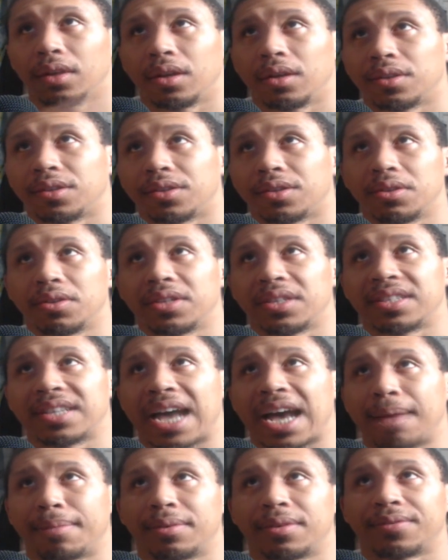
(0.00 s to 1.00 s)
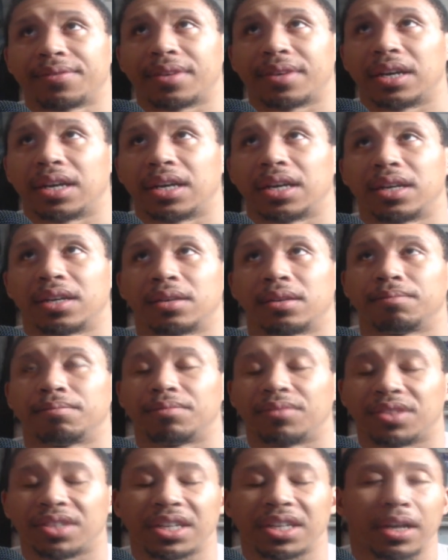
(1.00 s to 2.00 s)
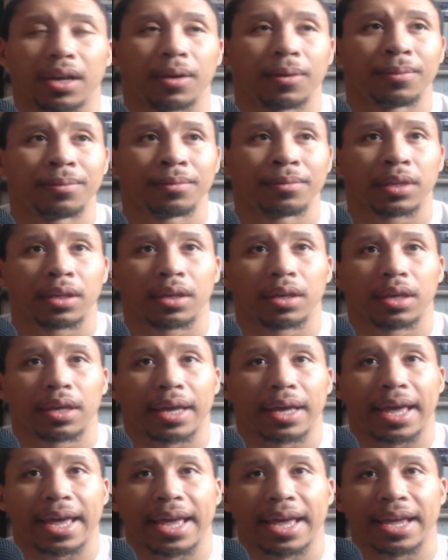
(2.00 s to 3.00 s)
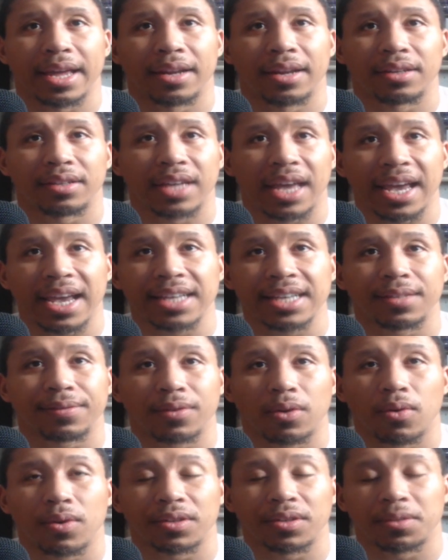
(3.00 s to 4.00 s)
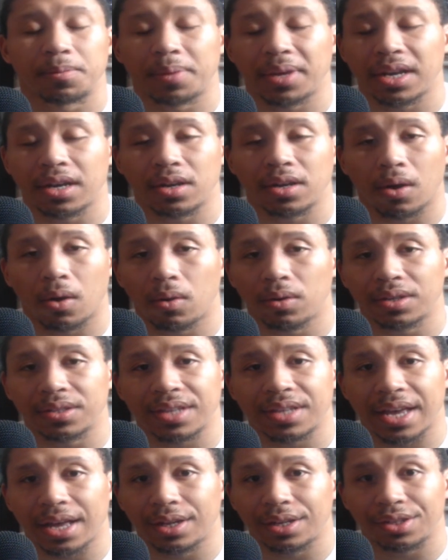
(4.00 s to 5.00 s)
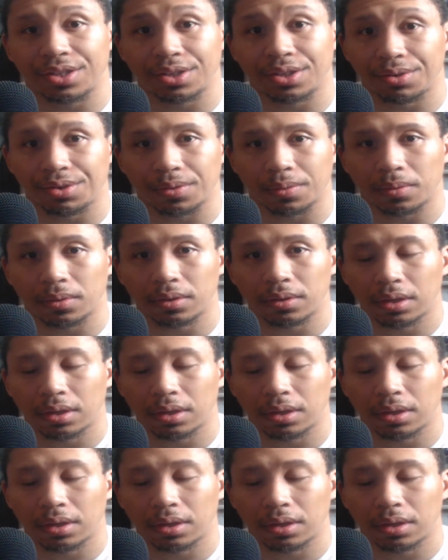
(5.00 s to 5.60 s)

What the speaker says: to the time of Zio, and Gaze, of course, is being cold as hell as usual.